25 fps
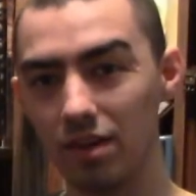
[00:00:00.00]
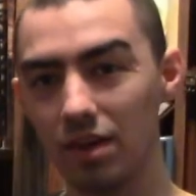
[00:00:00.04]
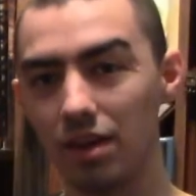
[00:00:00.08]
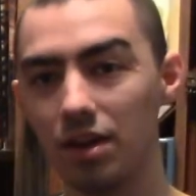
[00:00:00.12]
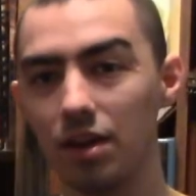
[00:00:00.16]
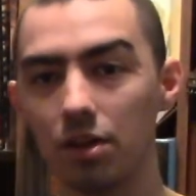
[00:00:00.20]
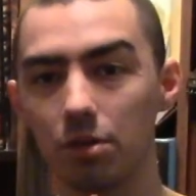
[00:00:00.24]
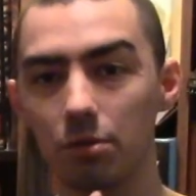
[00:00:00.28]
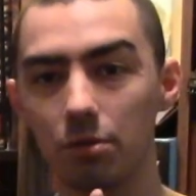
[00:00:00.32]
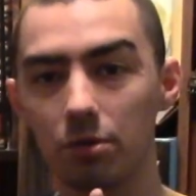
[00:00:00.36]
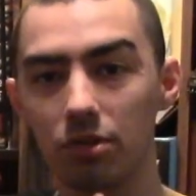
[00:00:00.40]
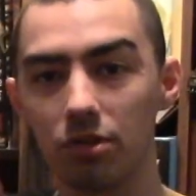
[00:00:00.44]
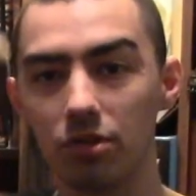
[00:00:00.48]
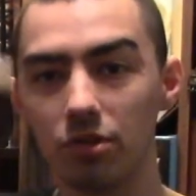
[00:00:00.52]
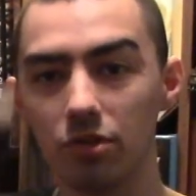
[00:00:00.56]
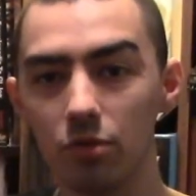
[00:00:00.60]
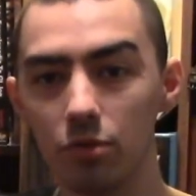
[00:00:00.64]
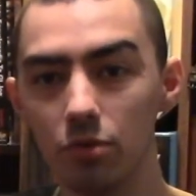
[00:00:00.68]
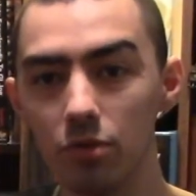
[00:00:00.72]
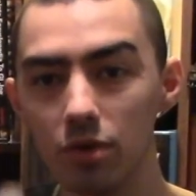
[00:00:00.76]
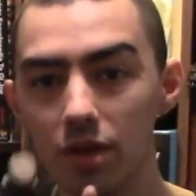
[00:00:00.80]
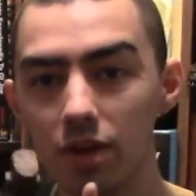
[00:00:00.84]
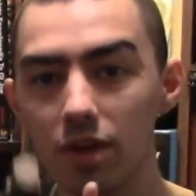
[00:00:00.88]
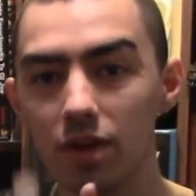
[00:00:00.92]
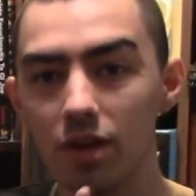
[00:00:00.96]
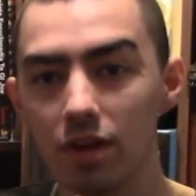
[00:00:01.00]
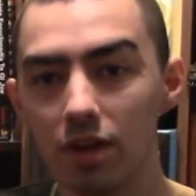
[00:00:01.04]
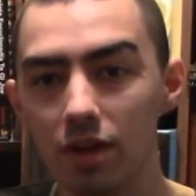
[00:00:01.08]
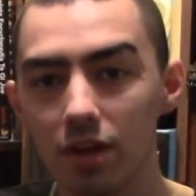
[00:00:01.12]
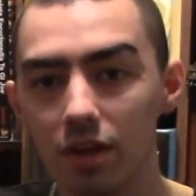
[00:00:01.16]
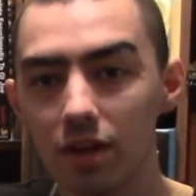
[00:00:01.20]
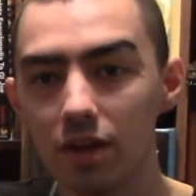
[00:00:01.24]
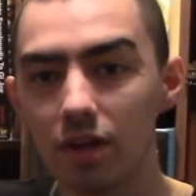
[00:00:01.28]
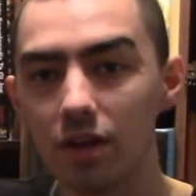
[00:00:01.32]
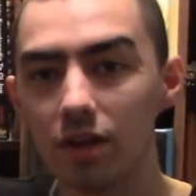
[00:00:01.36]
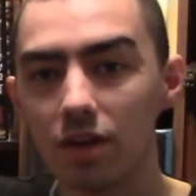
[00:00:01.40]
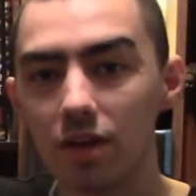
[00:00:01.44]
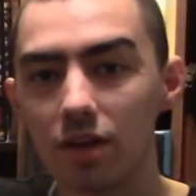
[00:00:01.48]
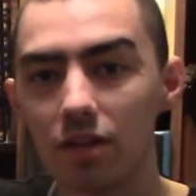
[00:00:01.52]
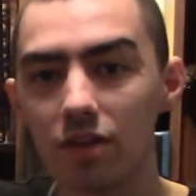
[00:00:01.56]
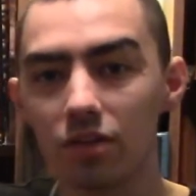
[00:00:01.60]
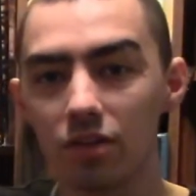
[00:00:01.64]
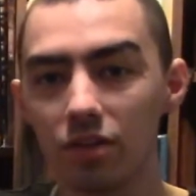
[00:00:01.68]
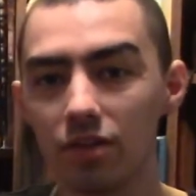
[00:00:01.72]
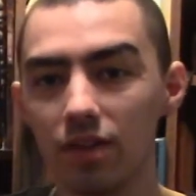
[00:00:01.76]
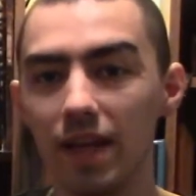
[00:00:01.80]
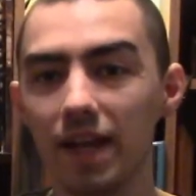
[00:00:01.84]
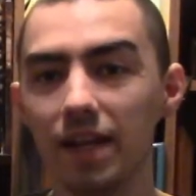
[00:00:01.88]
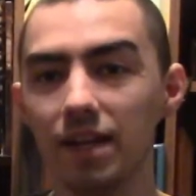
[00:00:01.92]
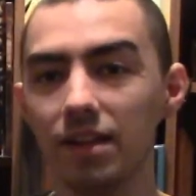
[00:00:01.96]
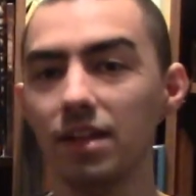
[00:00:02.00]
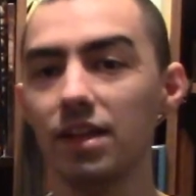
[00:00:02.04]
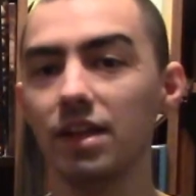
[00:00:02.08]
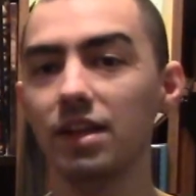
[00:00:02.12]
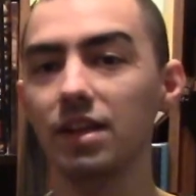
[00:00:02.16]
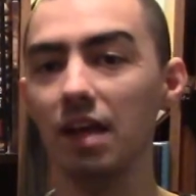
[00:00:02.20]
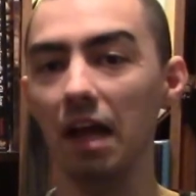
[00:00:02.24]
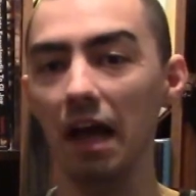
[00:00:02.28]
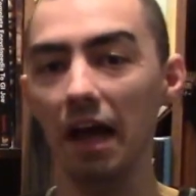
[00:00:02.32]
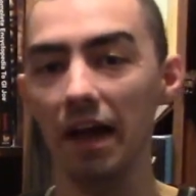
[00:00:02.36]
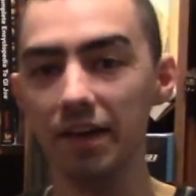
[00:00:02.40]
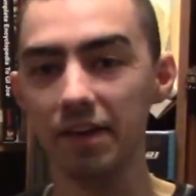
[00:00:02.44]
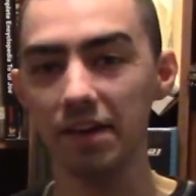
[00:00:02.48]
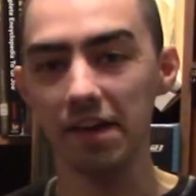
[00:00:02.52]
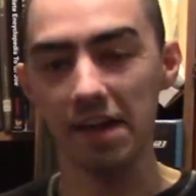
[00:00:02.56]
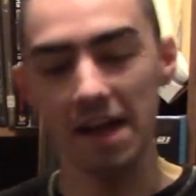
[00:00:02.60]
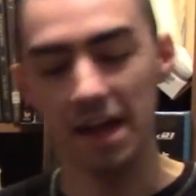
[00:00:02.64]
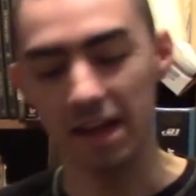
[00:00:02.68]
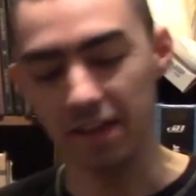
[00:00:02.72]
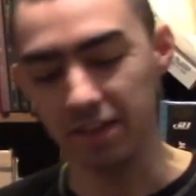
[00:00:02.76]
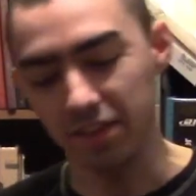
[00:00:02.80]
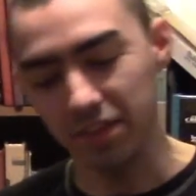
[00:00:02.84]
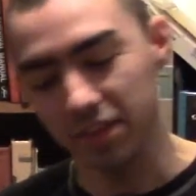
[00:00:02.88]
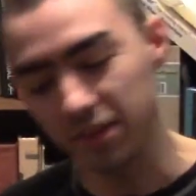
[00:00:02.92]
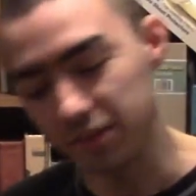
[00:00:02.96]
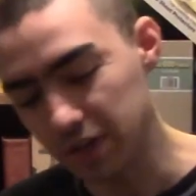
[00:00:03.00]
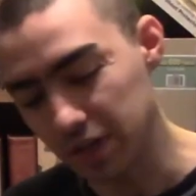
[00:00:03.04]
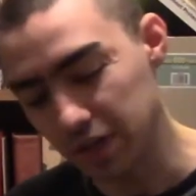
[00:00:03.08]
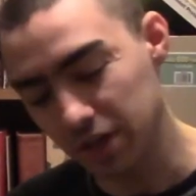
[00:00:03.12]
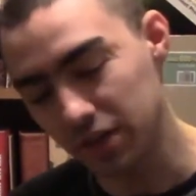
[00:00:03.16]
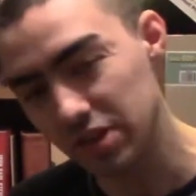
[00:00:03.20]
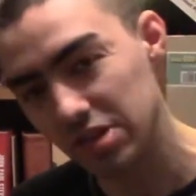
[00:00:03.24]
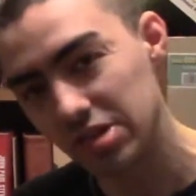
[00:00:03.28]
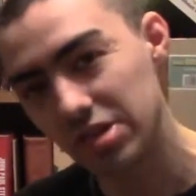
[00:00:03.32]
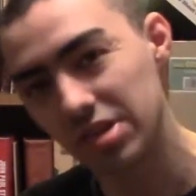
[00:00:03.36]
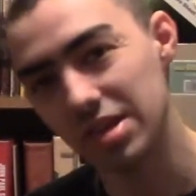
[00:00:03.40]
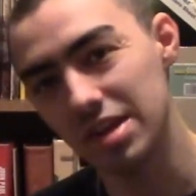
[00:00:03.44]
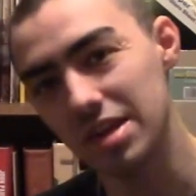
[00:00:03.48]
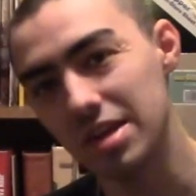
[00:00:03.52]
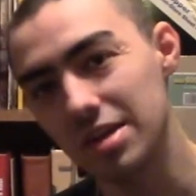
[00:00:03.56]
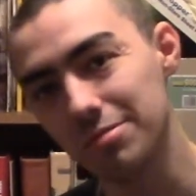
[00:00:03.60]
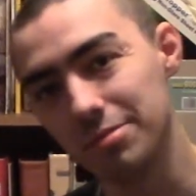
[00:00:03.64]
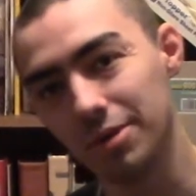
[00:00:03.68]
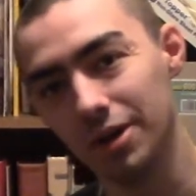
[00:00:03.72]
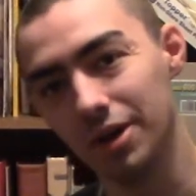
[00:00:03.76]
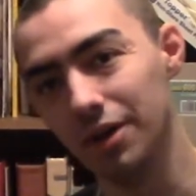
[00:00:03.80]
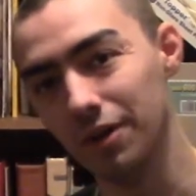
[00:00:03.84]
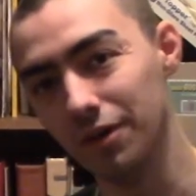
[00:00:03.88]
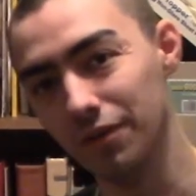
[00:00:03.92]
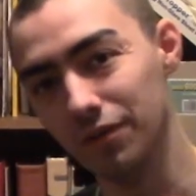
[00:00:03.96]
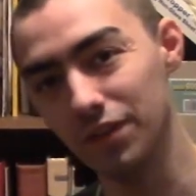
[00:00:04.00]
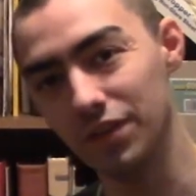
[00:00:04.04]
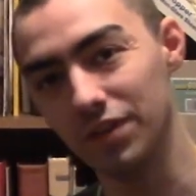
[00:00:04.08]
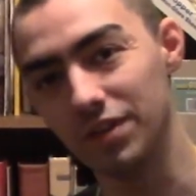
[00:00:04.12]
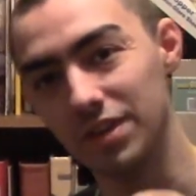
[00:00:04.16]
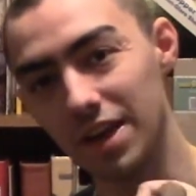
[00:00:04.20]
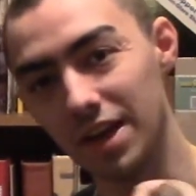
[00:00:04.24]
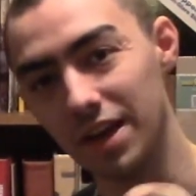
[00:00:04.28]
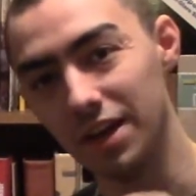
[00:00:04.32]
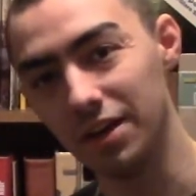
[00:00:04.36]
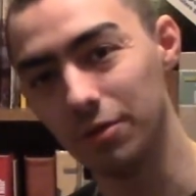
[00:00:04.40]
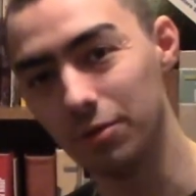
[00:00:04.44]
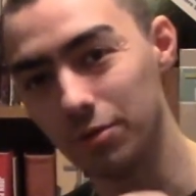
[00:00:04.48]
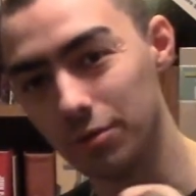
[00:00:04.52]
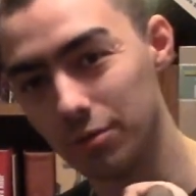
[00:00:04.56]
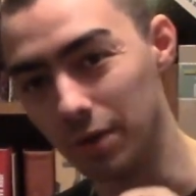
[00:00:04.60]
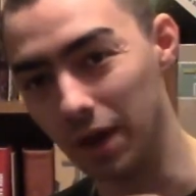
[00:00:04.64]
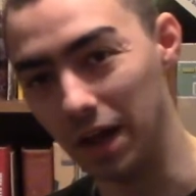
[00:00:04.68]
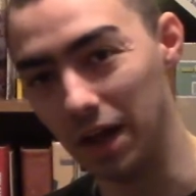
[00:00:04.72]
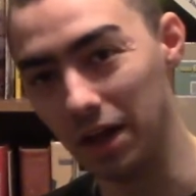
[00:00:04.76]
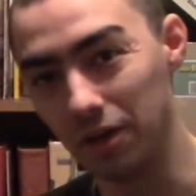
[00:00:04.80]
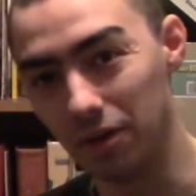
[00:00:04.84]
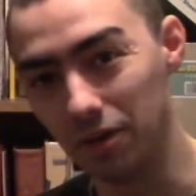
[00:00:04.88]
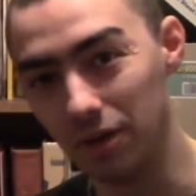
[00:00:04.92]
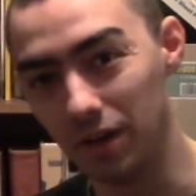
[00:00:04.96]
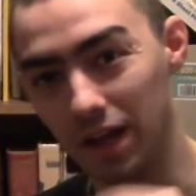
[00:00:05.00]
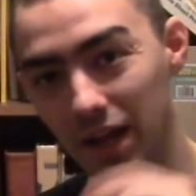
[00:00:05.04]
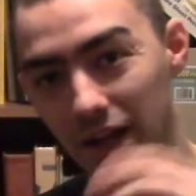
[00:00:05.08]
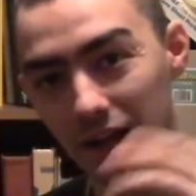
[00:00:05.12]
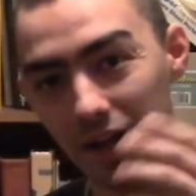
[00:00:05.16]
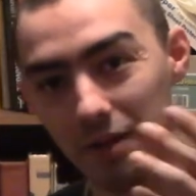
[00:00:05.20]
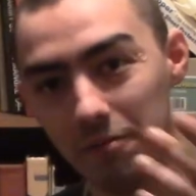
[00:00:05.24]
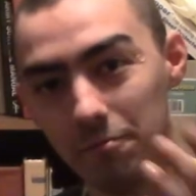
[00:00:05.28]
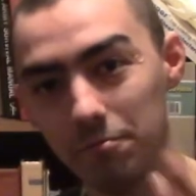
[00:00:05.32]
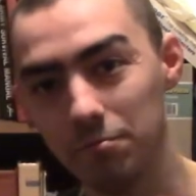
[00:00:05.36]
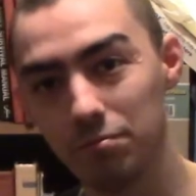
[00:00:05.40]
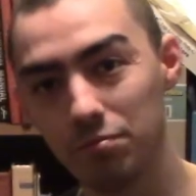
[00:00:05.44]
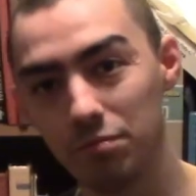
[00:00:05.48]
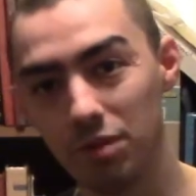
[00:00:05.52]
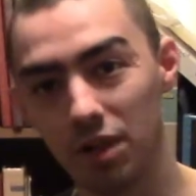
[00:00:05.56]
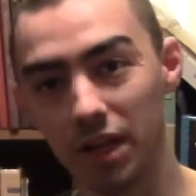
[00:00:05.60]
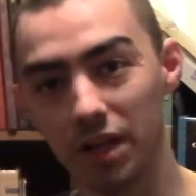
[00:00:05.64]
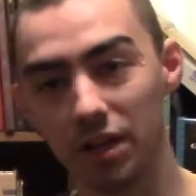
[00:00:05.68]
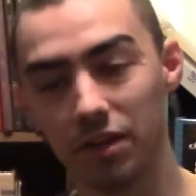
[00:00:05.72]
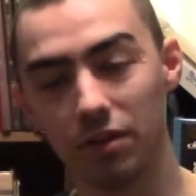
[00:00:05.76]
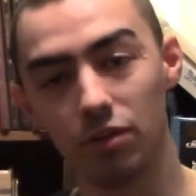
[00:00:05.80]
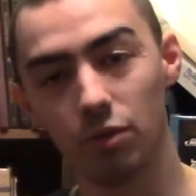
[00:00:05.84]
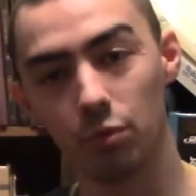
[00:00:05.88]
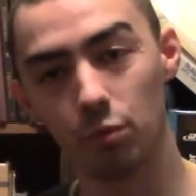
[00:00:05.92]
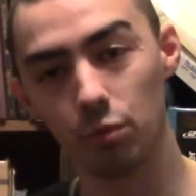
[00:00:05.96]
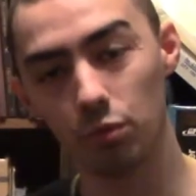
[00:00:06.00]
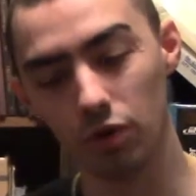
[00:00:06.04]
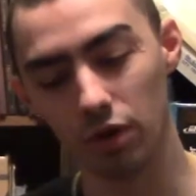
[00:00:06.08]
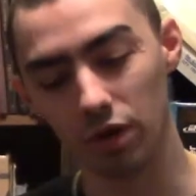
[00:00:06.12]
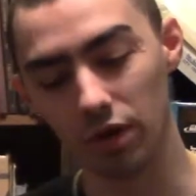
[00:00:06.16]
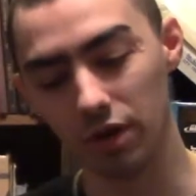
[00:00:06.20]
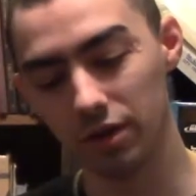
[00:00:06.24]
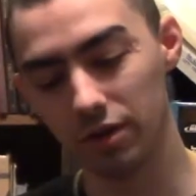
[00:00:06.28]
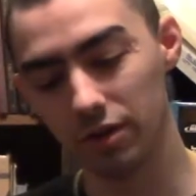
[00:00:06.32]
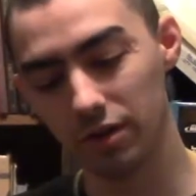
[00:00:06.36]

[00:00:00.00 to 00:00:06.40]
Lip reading: In other words, to slightly cut at the very seam of the said, well, plank of the wood.